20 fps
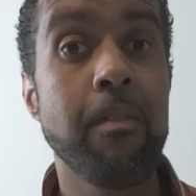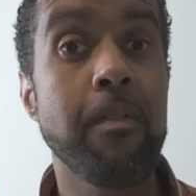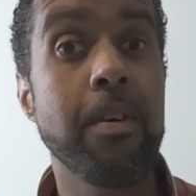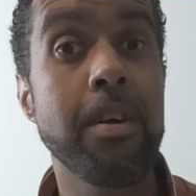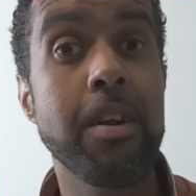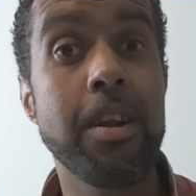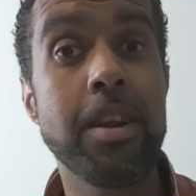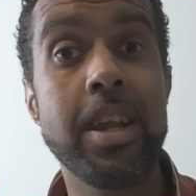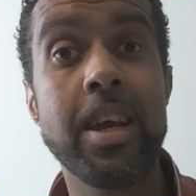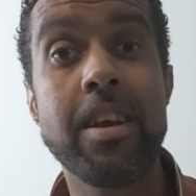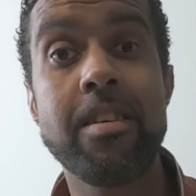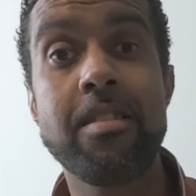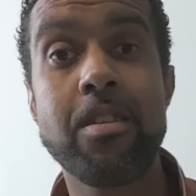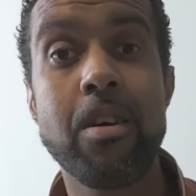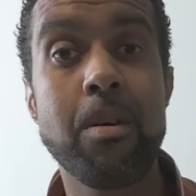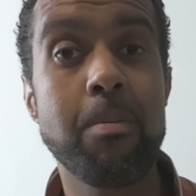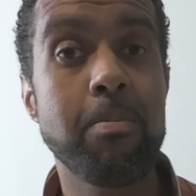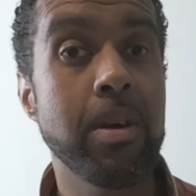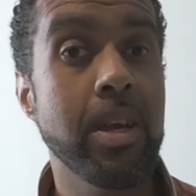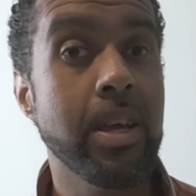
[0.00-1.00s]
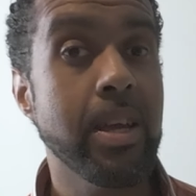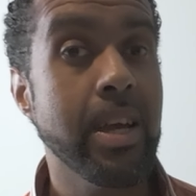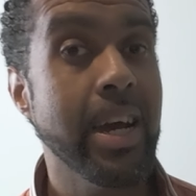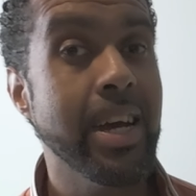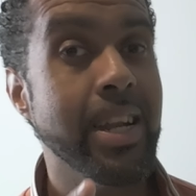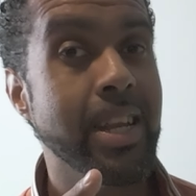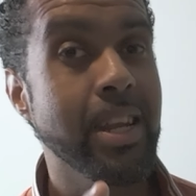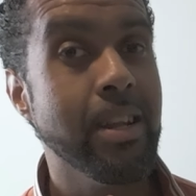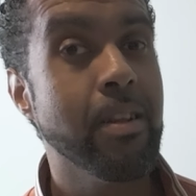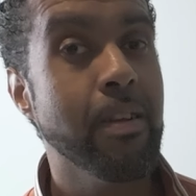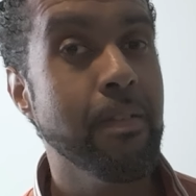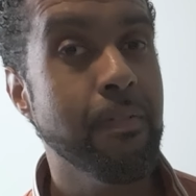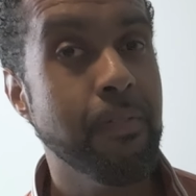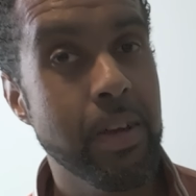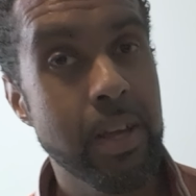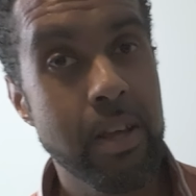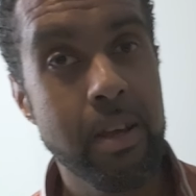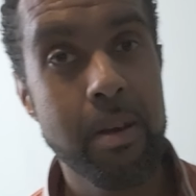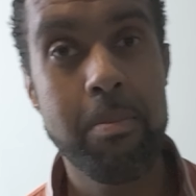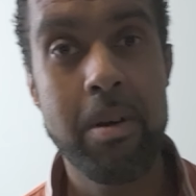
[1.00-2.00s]
for the next topic, I need to
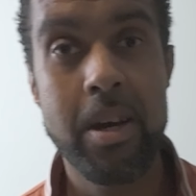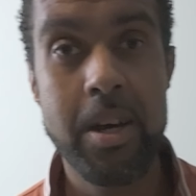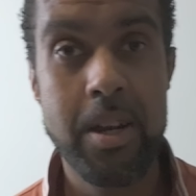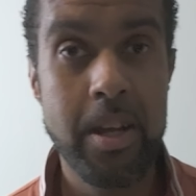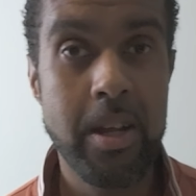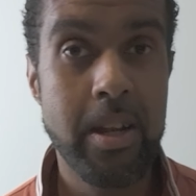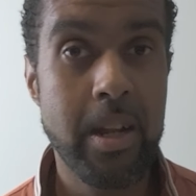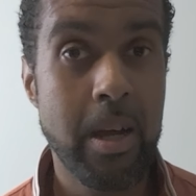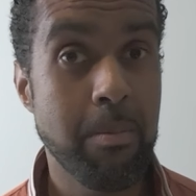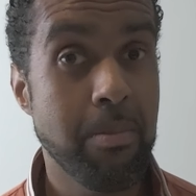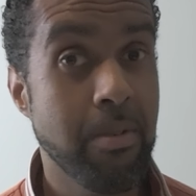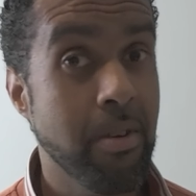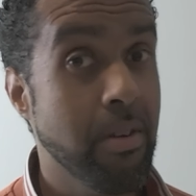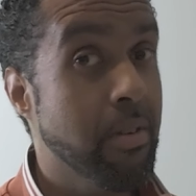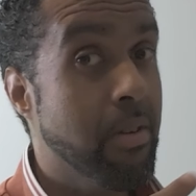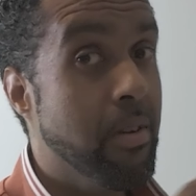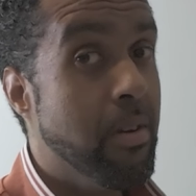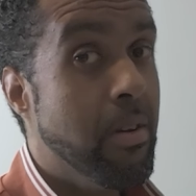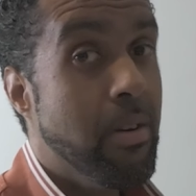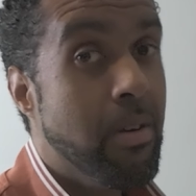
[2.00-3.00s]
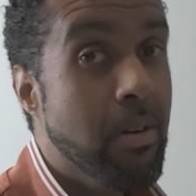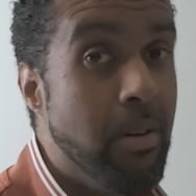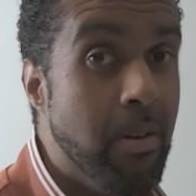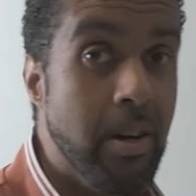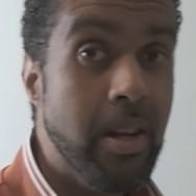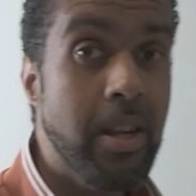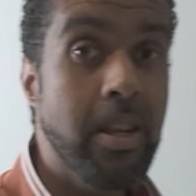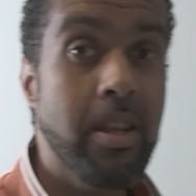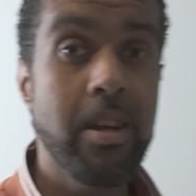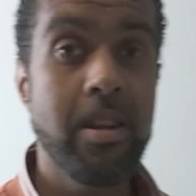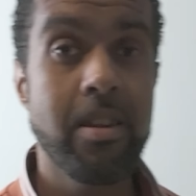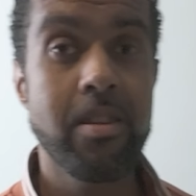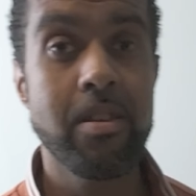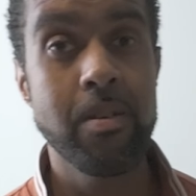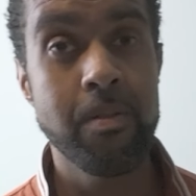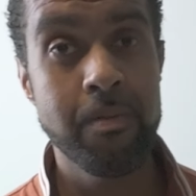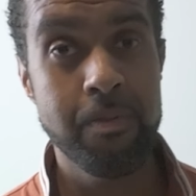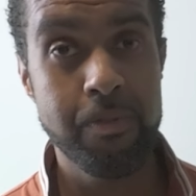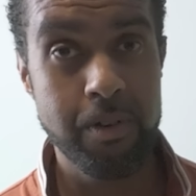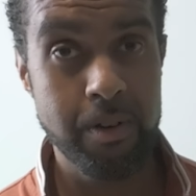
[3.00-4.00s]
think about it. I'm just gonna go and get
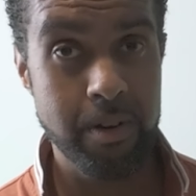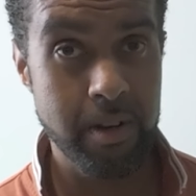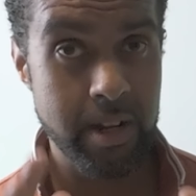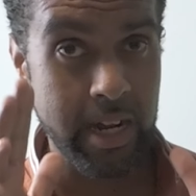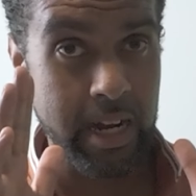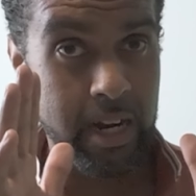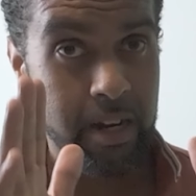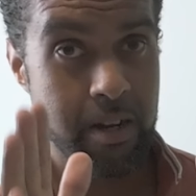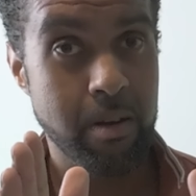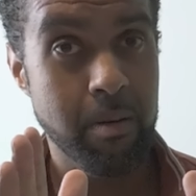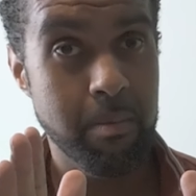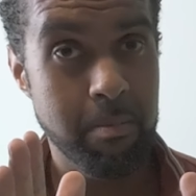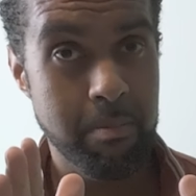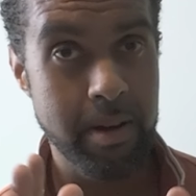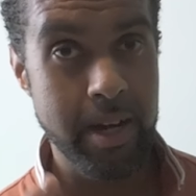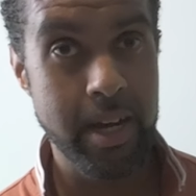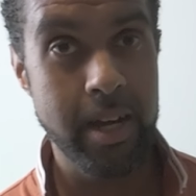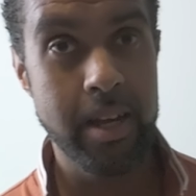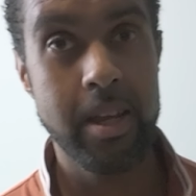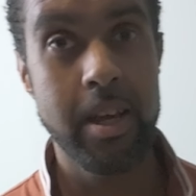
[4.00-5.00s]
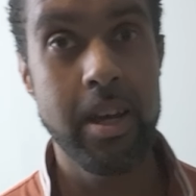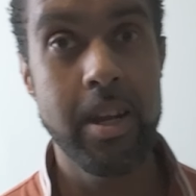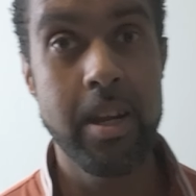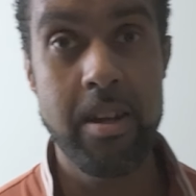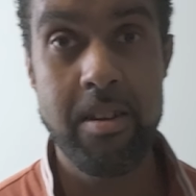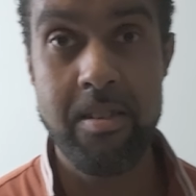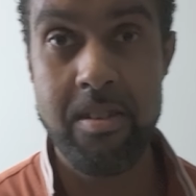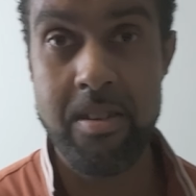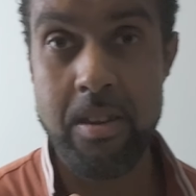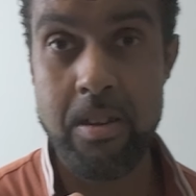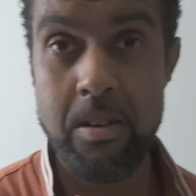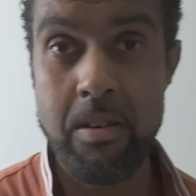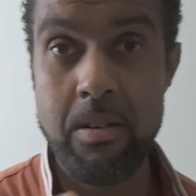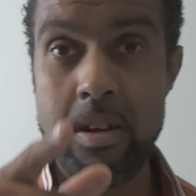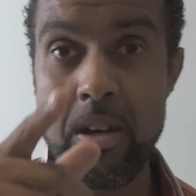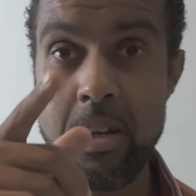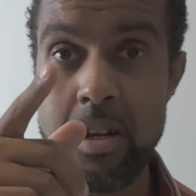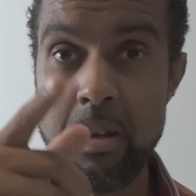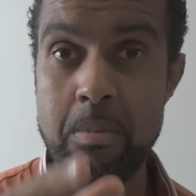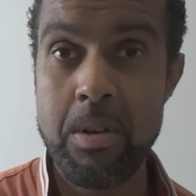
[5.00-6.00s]
some food. I'll come back and I'll see you
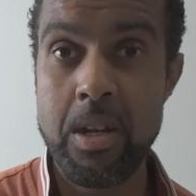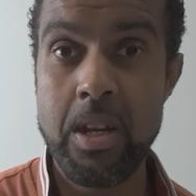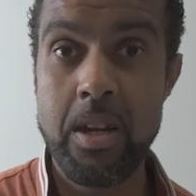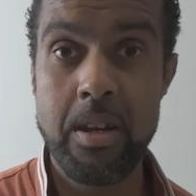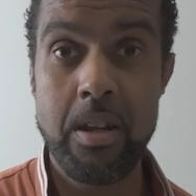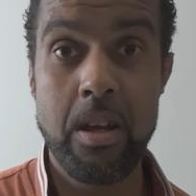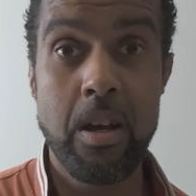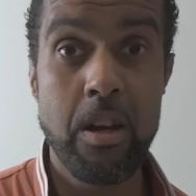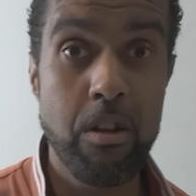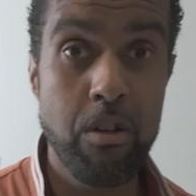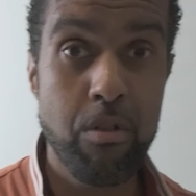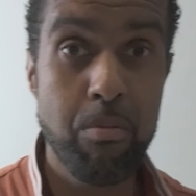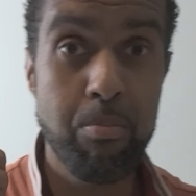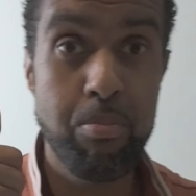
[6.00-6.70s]
in a minute, guys.